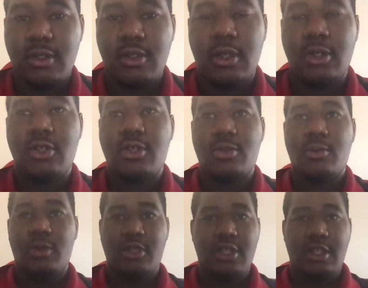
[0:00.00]
So just
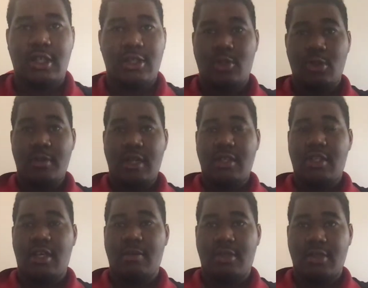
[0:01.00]
watching it so many
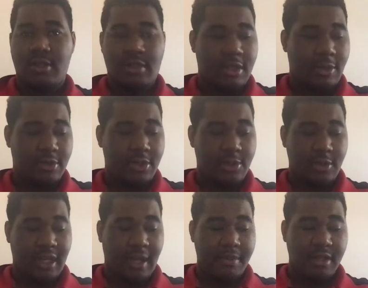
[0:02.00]
times, I was just so
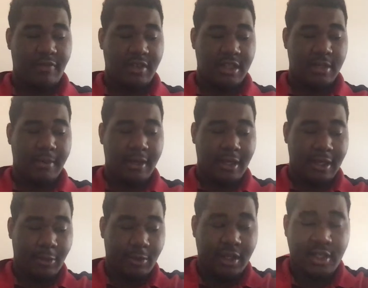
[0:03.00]
captivated by it, and I
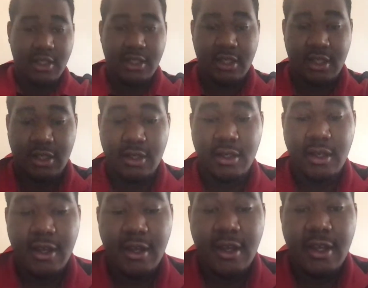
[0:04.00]
would actually say that
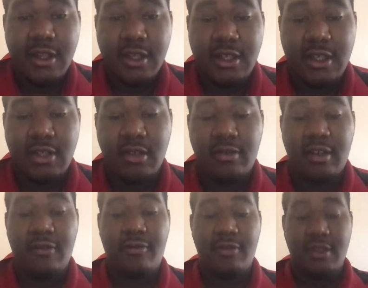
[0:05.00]
The Seeds of
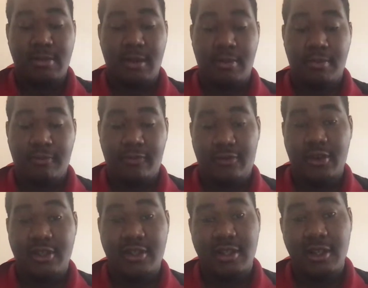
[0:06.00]
Death is my
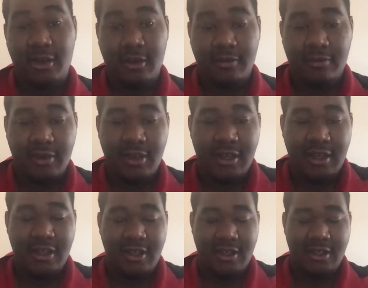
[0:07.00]
first love,
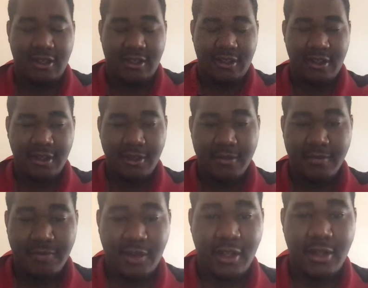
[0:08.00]
and
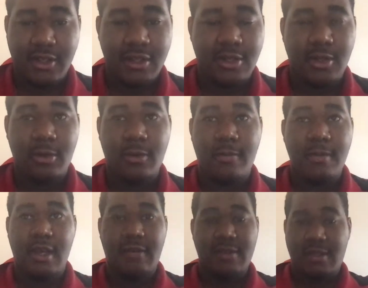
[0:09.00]
it has stuck with me
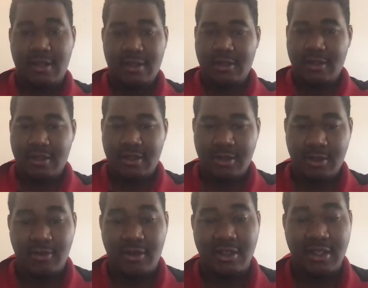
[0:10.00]
ever since
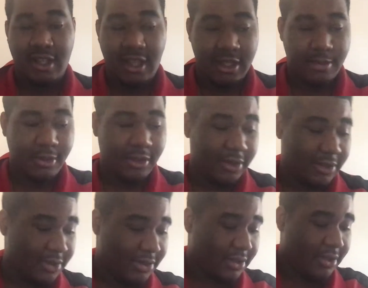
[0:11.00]
2008
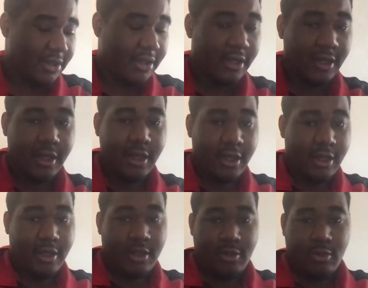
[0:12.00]

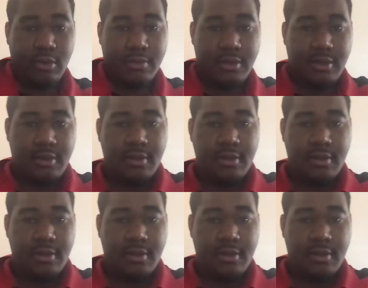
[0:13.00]
oops,